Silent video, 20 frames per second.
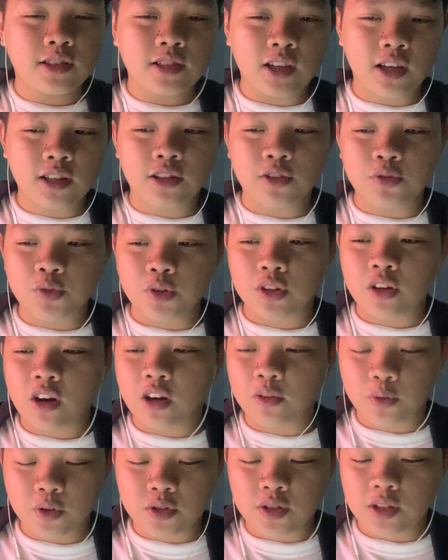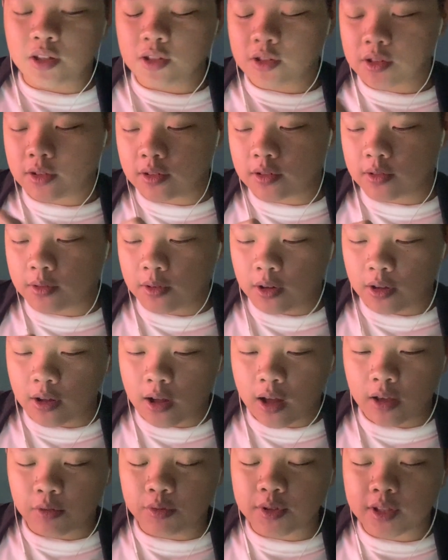like a different conversation.
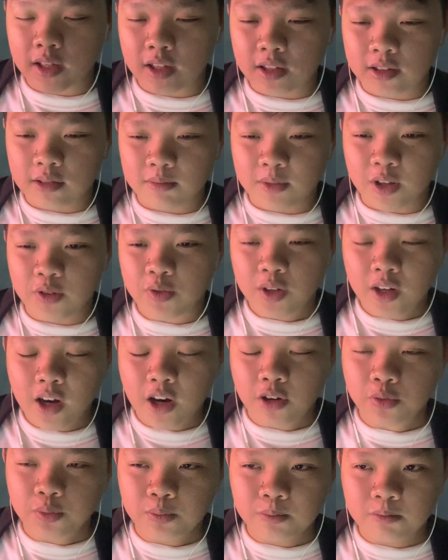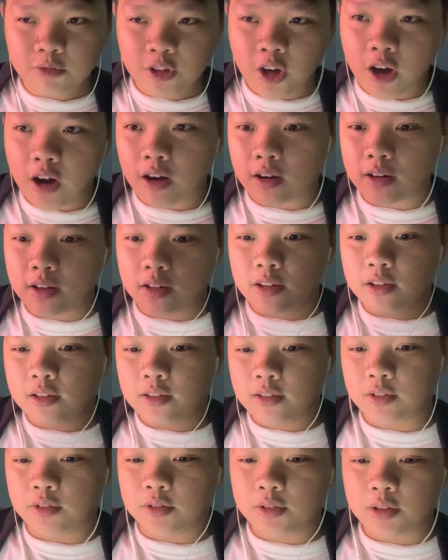It was like a different kind of talk.
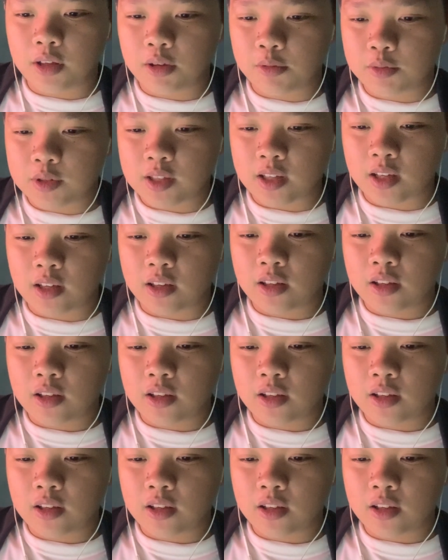It was like